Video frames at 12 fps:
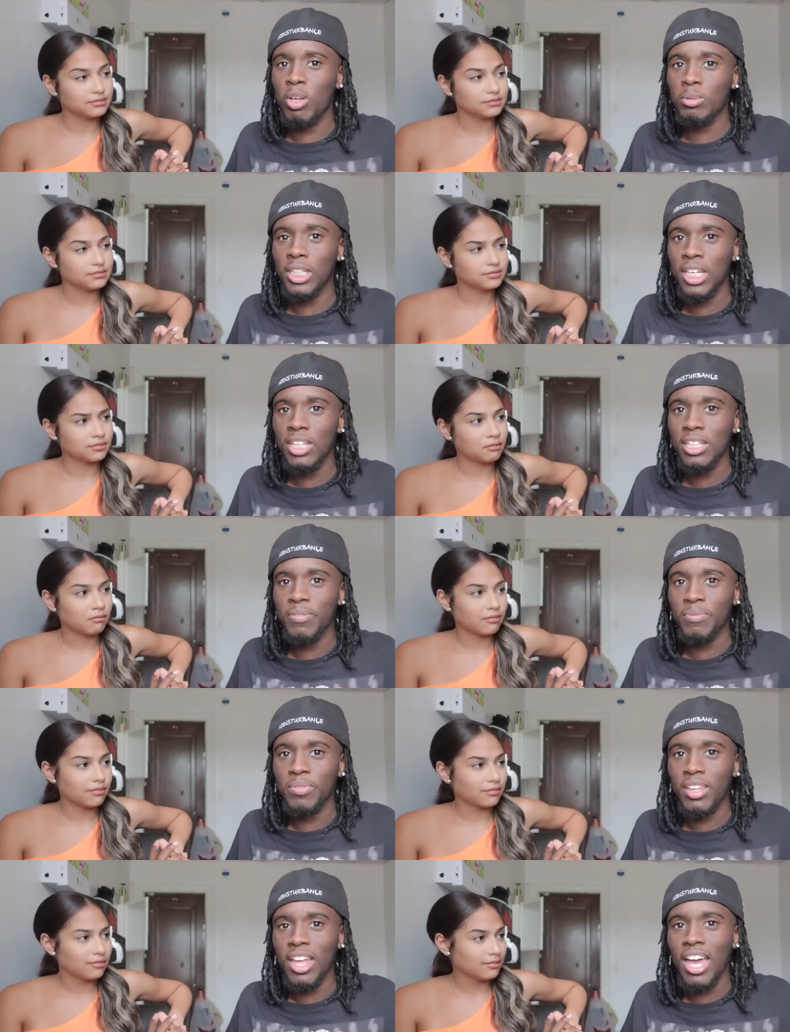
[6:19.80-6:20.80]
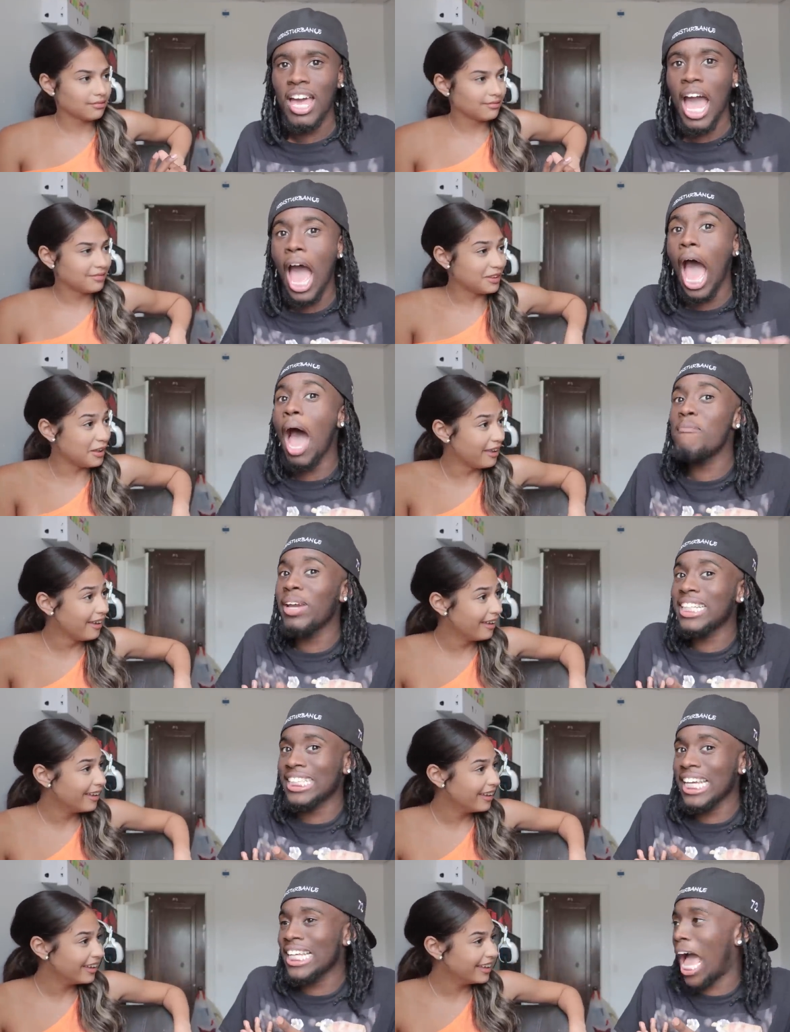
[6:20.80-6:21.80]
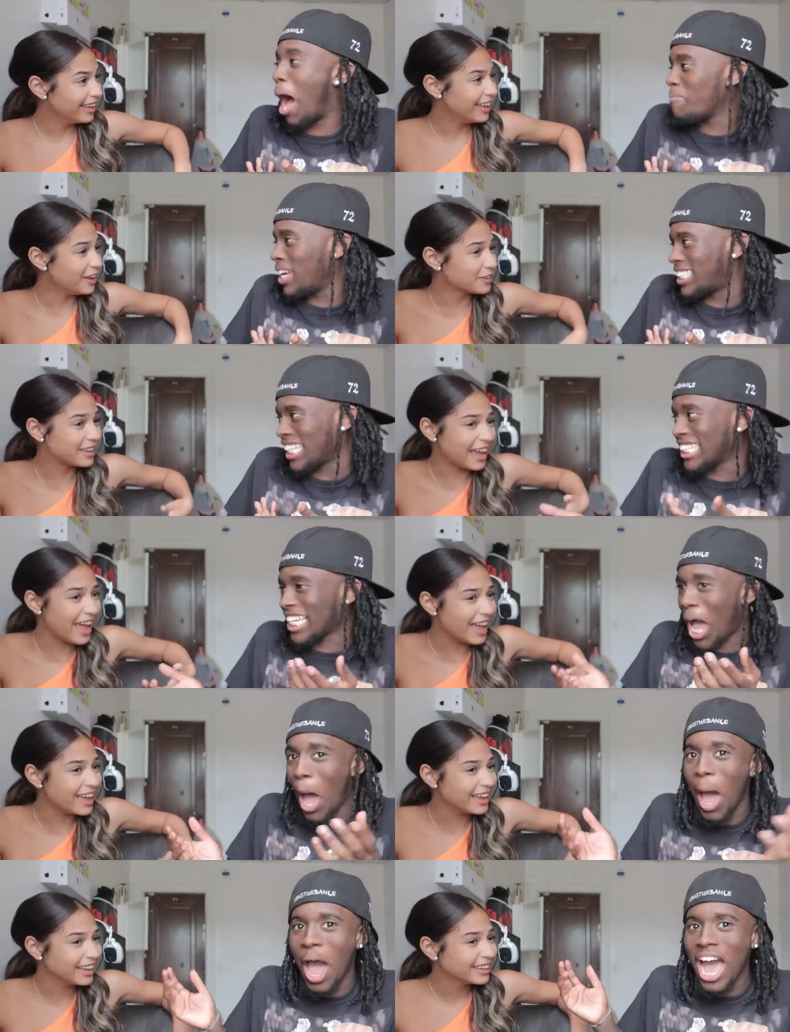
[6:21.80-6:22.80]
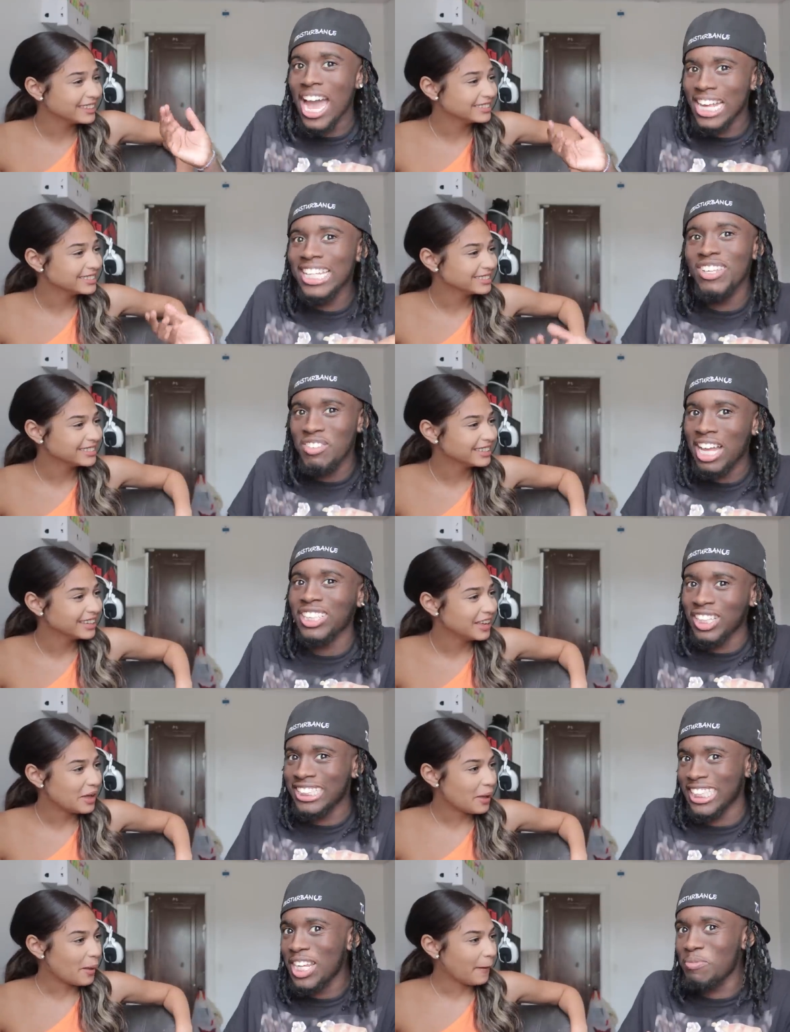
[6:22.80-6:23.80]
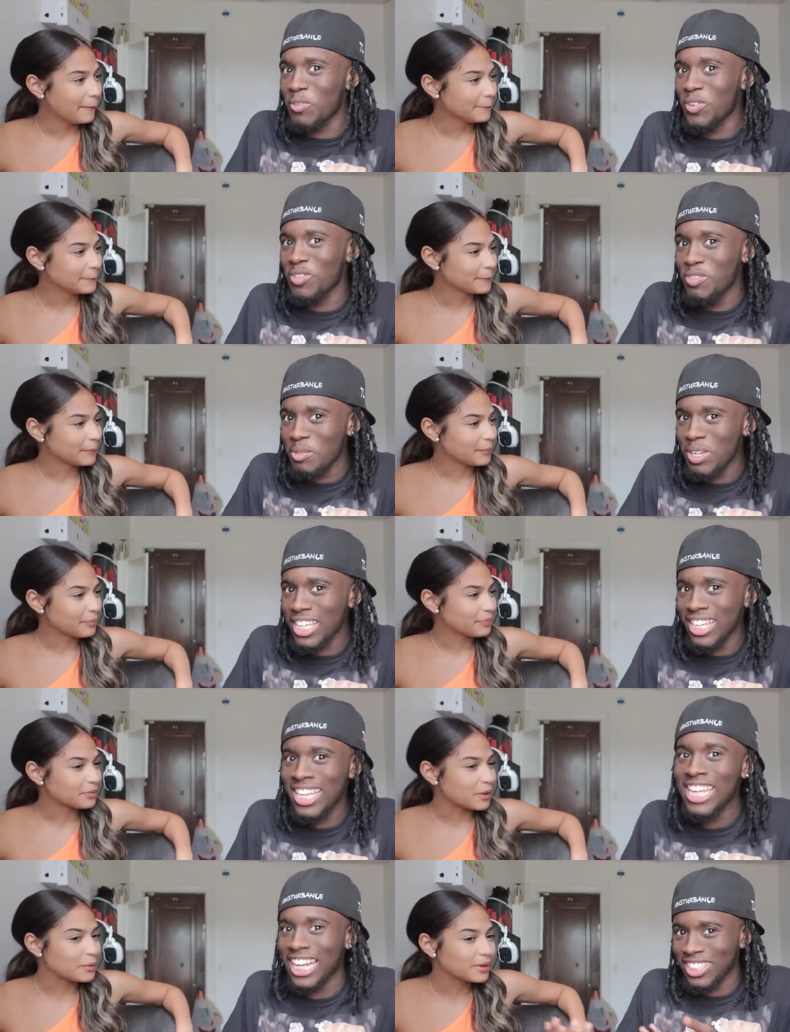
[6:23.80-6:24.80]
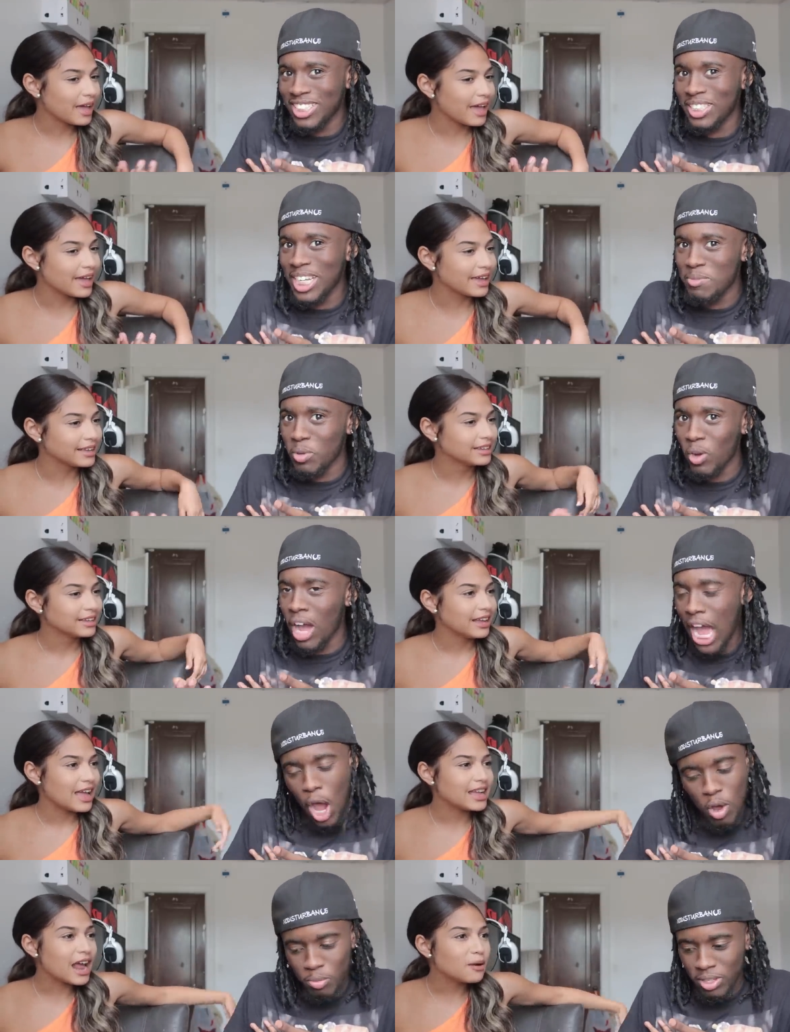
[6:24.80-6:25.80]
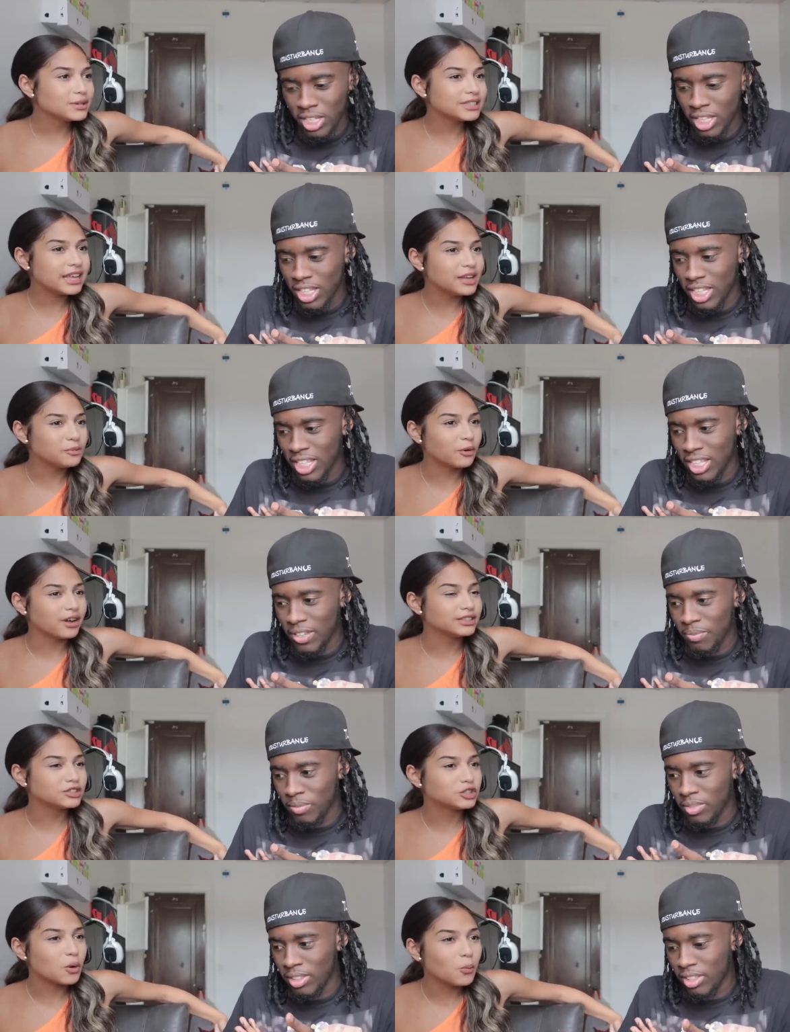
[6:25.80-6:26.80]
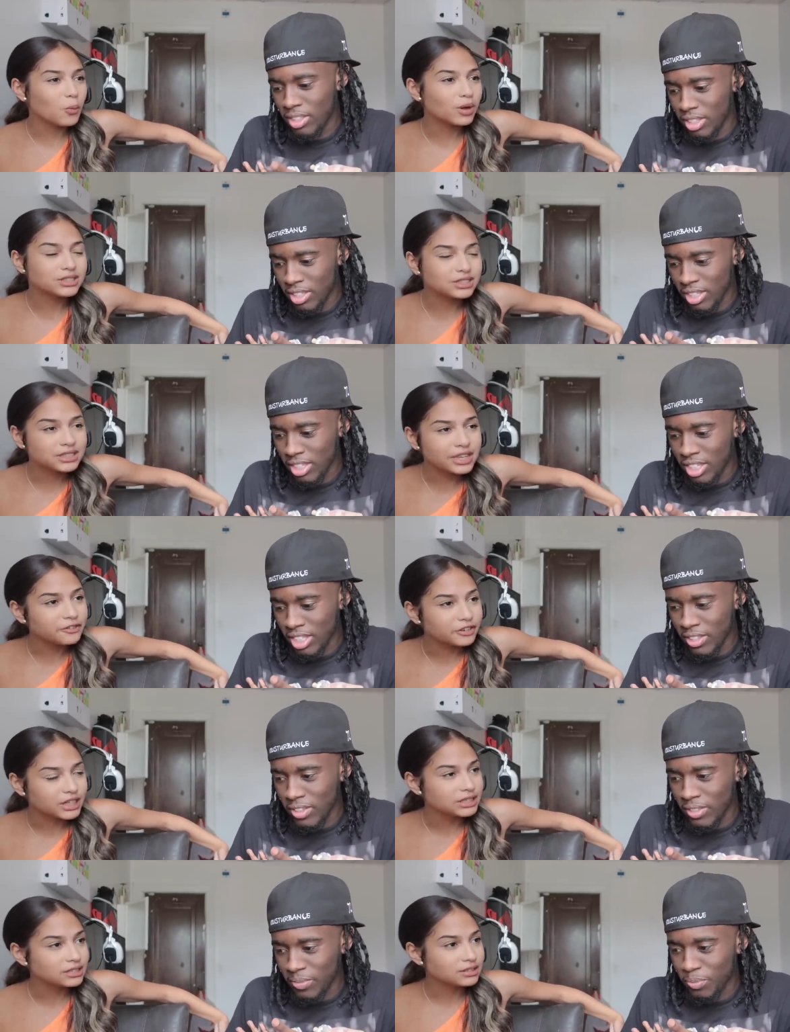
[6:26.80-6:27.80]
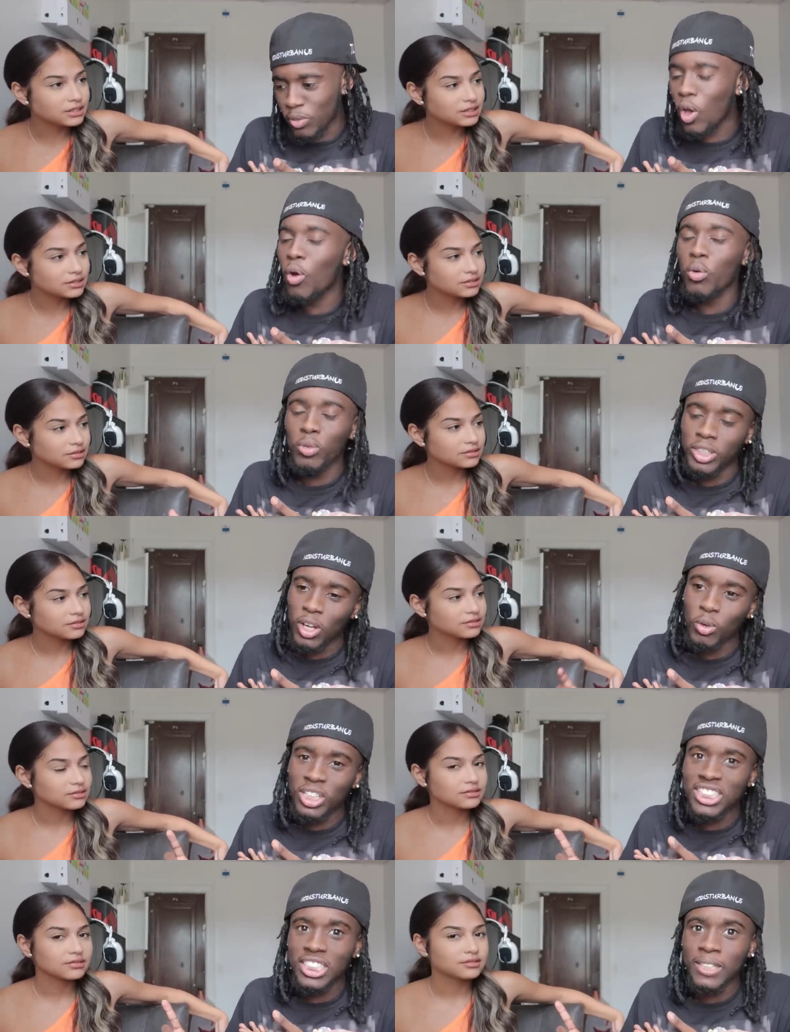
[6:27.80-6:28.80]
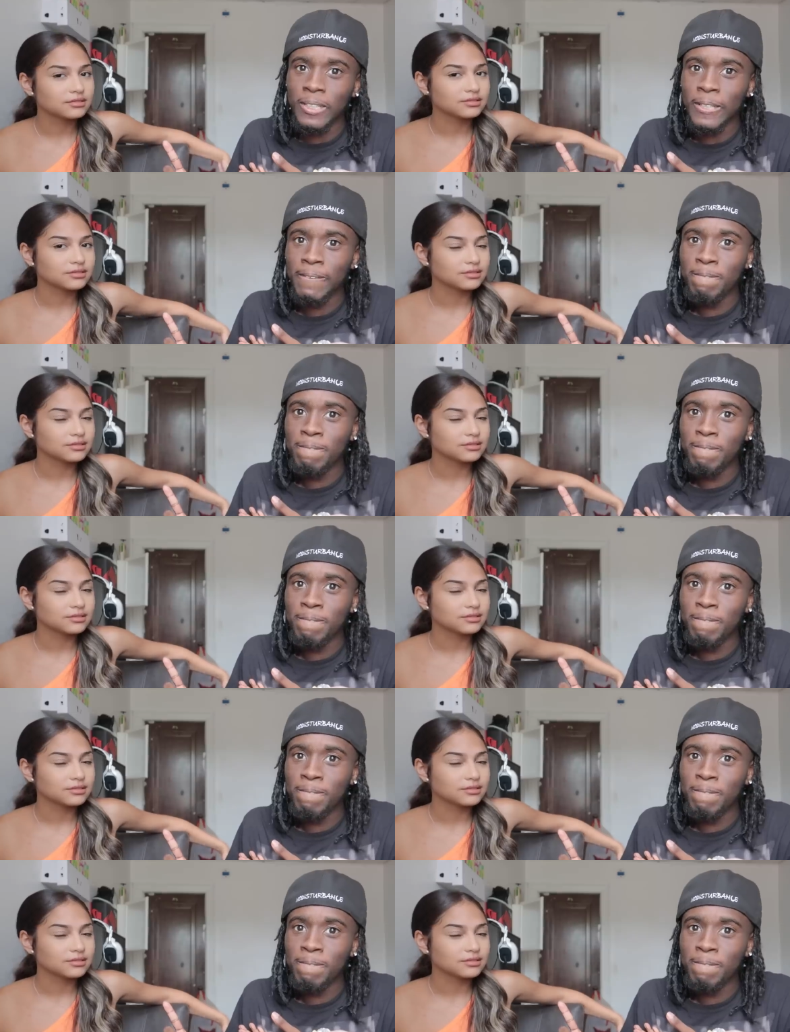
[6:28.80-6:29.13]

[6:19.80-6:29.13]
Speaker 1: what I'm saying? I, I make skit. I make skit. Okay. I, I, that's understandable. You feel me? That's okay. understandable. I and I
Speaker 2: was in one. So what's the difference?
Speaker 1: No, no. Listen.